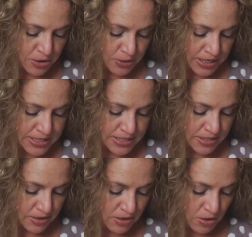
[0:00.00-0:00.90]

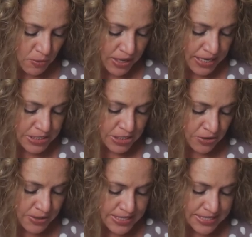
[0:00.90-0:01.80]
noticed. When I
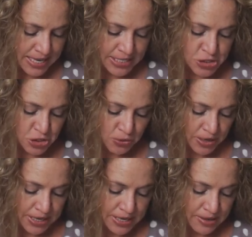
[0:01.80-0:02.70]
do, it's sudden
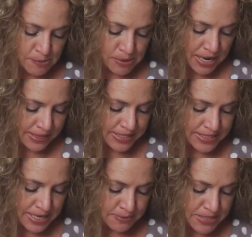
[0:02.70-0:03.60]
joy, but at the
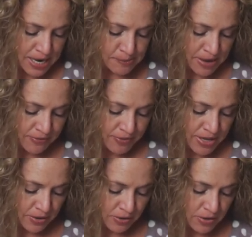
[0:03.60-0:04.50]
same time I
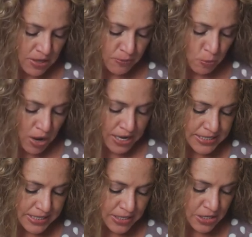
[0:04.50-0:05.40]
feel, why
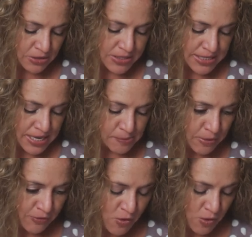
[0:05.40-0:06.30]
didn't you see it
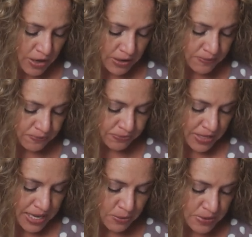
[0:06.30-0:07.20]
before?
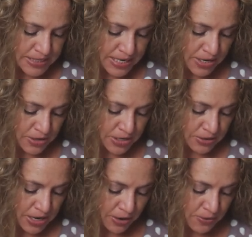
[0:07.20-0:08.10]
It was here,
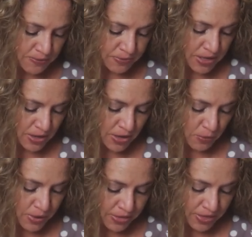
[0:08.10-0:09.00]
you know.
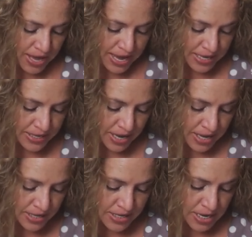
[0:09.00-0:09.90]
With an
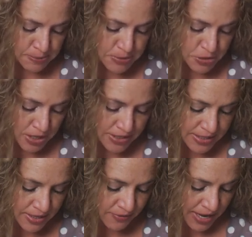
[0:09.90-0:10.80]

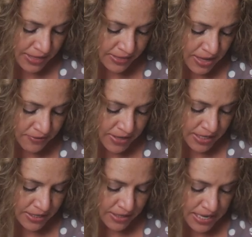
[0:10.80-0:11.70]
unobstructive and
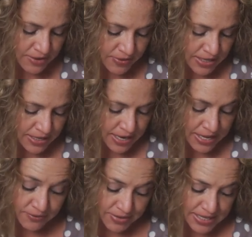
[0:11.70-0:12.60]
loving, even
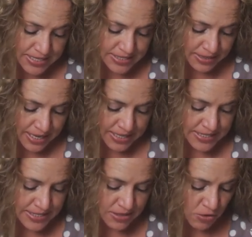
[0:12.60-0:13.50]
envious
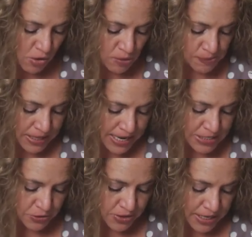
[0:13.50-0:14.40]
lens, Coleman
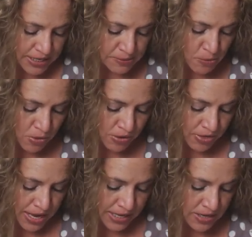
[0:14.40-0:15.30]
has created more
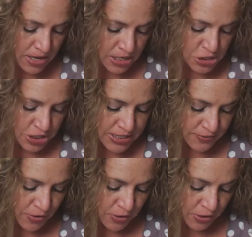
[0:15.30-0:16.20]
than
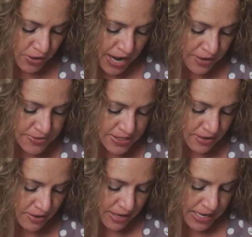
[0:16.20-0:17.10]
just photographs.
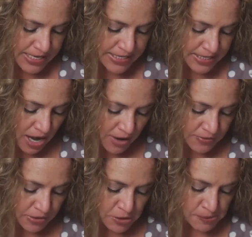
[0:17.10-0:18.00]
His
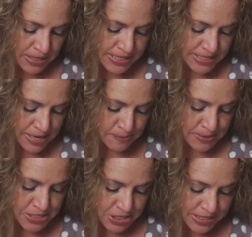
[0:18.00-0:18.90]
soft, luminous
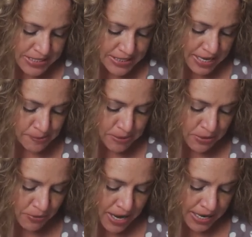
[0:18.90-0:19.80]
images can
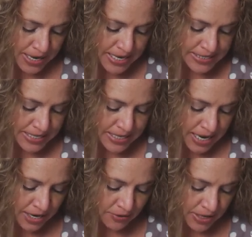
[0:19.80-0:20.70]
be read as a
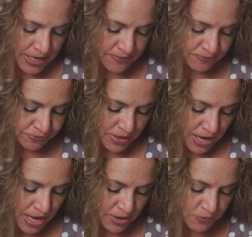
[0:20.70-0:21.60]
diary
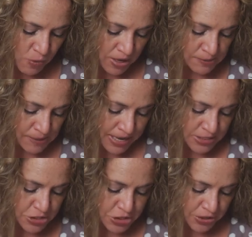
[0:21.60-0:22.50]
of one
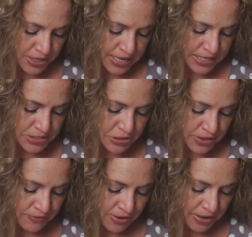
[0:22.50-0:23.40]
man's journey into
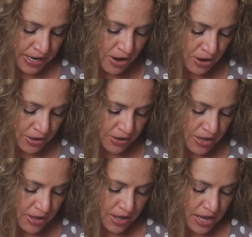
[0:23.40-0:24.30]
the very heart
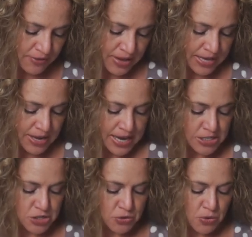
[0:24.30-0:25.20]
of an
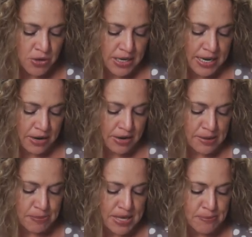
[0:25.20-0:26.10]

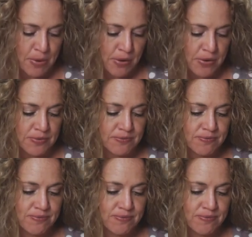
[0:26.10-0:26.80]
extraordinary people.